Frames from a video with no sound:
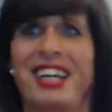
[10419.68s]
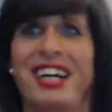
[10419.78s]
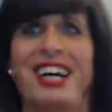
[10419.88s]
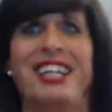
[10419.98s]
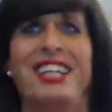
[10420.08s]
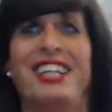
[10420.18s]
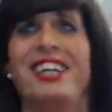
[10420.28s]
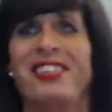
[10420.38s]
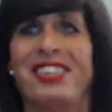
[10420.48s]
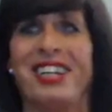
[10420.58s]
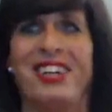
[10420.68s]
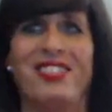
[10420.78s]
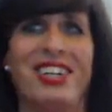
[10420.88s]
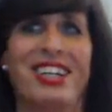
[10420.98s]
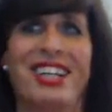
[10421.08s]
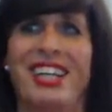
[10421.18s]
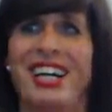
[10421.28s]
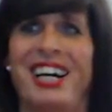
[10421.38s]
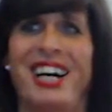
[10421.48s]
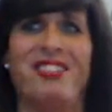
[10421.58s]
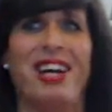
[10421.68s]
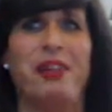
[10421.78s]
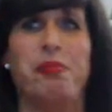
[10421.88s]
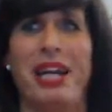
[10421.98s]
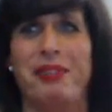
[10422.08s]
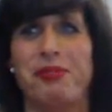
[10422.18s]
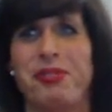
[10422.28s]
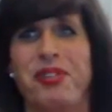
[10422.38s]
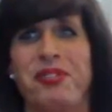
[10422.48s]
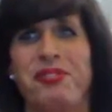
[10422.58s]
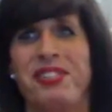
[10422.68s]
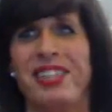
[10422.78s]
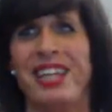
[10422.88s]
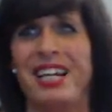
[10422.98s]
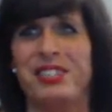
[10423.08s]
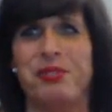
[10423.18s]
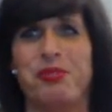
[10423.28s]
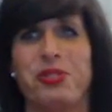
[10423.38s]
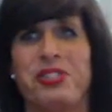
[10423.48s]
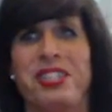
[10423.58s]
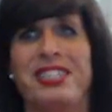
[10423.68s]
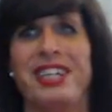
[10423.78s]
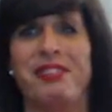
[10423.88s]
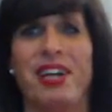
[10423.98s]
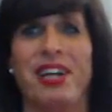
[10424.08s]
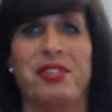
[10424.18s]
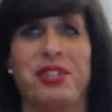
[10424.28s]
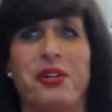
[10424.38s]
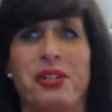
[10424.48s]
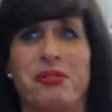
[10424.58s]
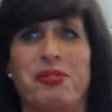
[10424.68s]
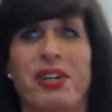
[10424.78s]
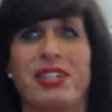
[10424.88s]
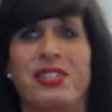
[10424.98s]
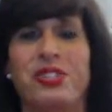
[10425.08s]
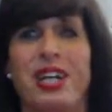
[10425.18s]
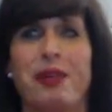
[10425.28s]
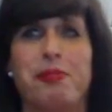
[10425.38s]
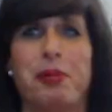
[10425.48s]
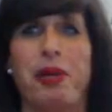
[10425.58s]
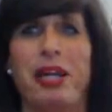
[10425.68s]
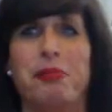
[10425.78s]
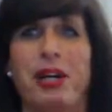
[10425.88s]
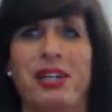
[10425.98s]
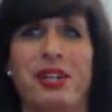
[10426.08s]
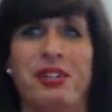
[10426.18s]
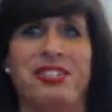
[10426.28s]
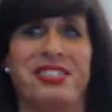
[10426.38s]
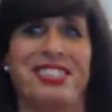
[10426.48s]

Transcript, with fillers: I know, Thelma. I'm not paying for fifty thousand for teeth. I'd rather go in the fucking shop and make my own.